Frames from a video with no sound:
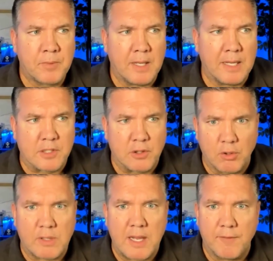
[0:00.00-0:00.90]
is
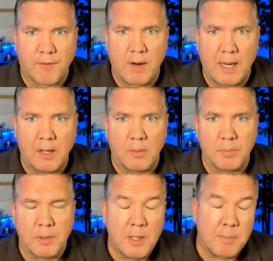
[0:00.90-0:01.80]
looking for
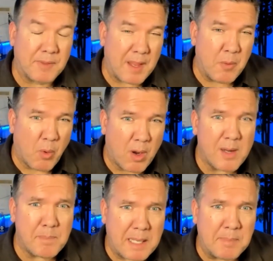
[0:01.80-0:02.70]
help, but they
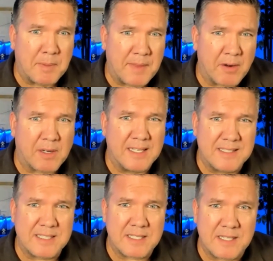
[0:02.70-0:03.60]
want people that are
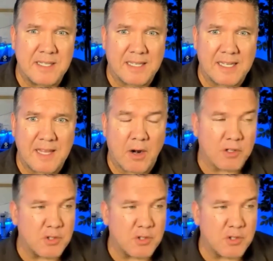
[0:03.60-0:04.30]
consistently there.